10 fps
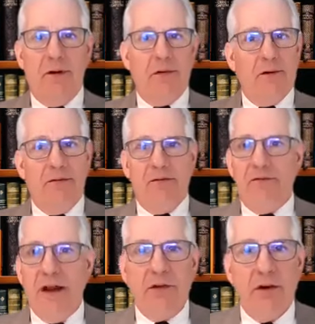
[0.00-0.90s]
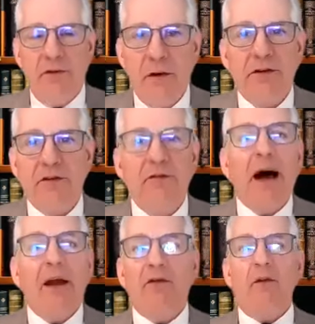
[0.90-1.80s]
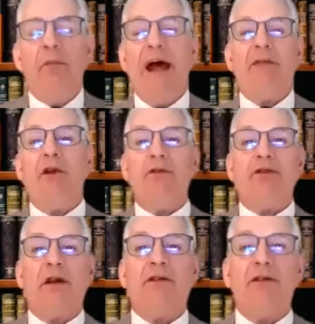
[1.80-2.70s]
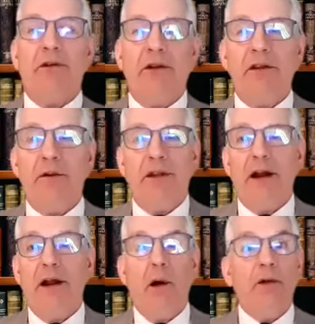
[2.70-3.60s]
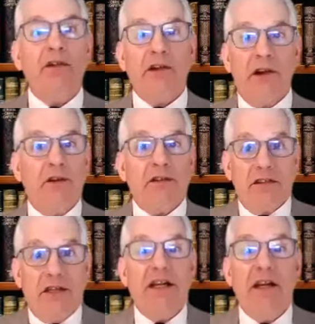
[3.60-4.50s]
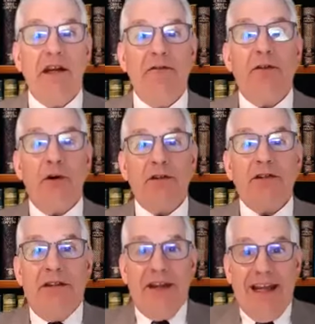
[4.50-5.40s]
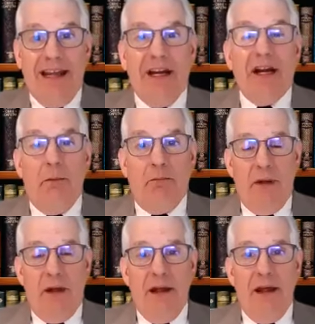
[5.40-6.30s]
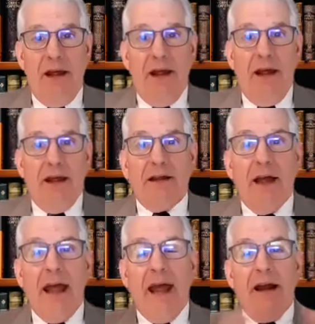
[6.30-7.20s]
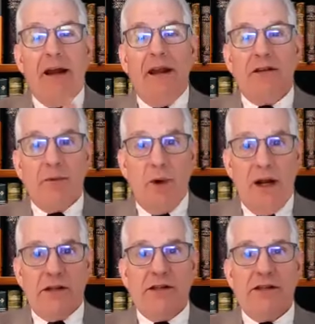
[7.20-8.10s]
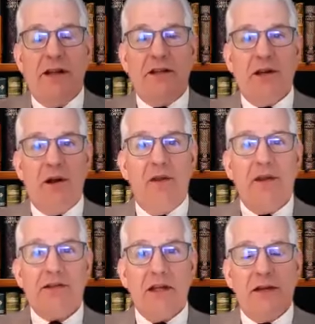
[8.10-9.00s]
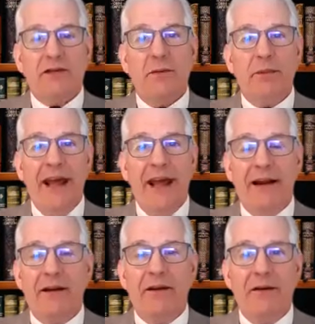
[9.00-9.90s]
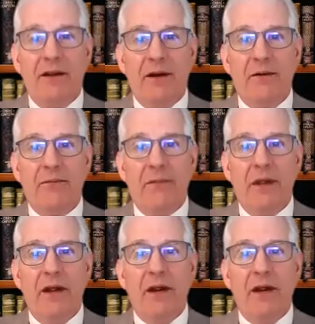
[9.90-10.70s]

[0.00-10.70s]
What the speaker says: You know, the favorite verse of mine from Matthew 6:33 that I always share is, seek ye first the kingdom and his righteousness, and all these things will be added to you.